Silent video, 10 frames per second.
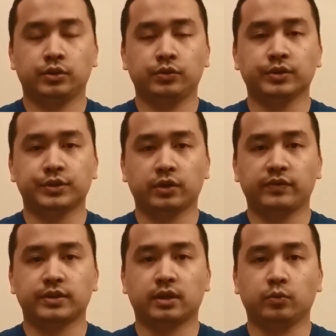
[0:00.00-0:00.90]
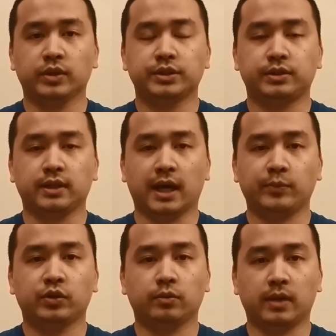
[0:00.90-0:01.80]
to the surface on which the
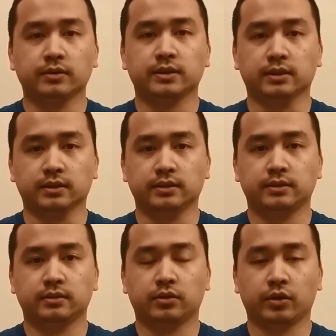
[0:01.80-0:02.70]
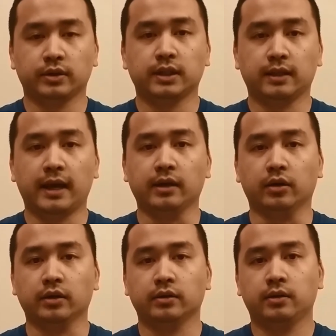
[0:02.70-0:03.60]
optical mouse is currently lying
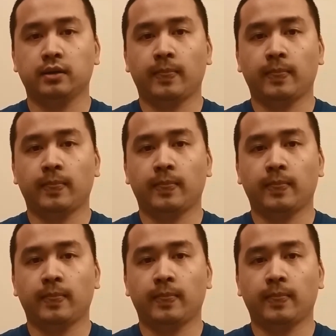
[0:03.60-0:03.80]
on.